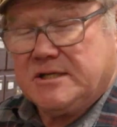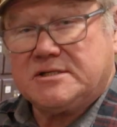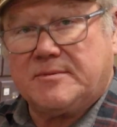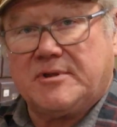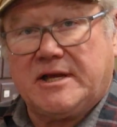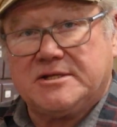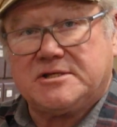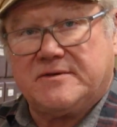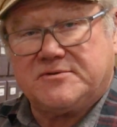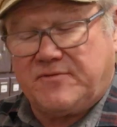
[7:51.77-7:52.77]
Some of that
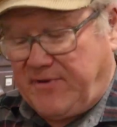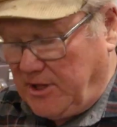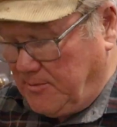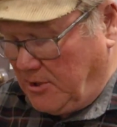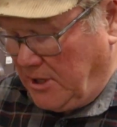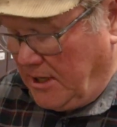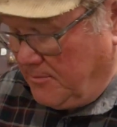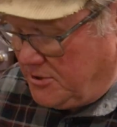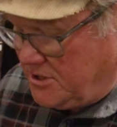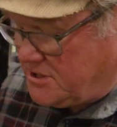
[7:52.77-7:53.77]
stuff's available.
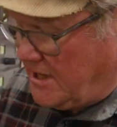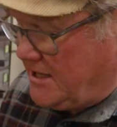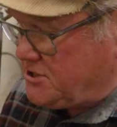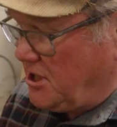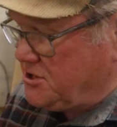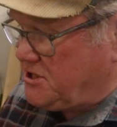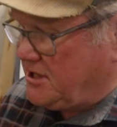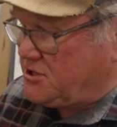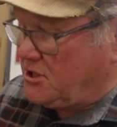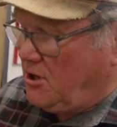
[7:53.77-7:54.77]
But this guy's all
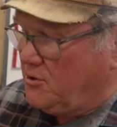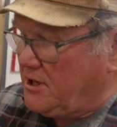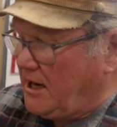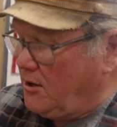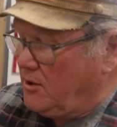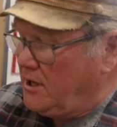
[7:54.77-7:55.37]
set to go now.